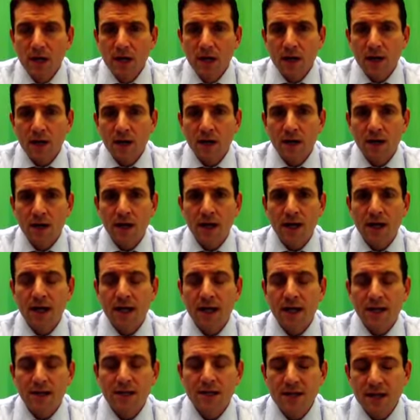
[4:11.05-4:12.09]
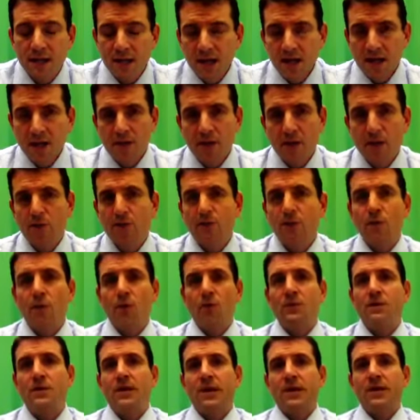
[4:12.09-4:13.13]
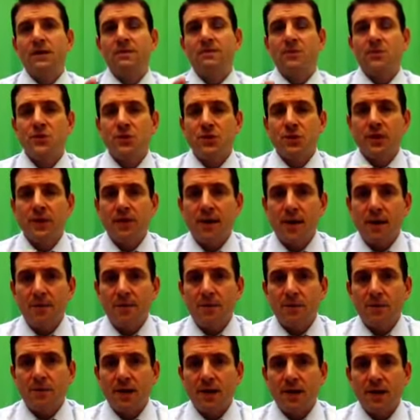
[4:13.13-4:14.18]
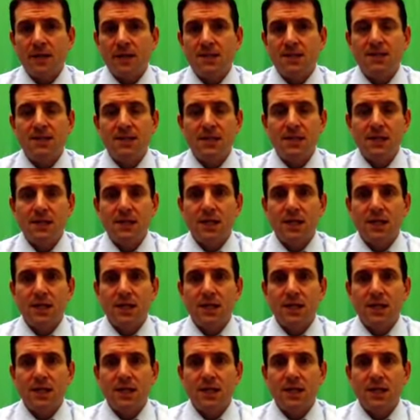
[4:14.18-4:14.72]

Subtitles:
and therefore taking the Missouri Compromise